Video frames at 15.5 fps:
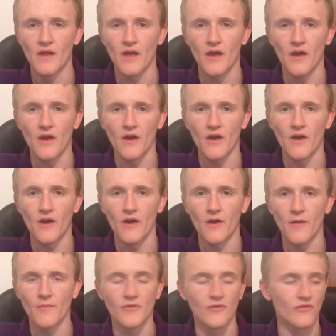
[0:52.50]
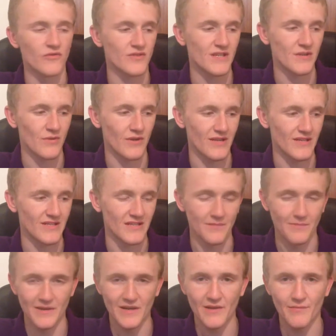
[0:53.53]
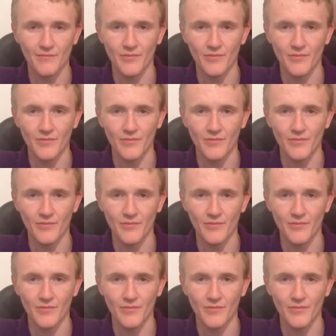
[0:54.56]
You'll see what it is in a minute,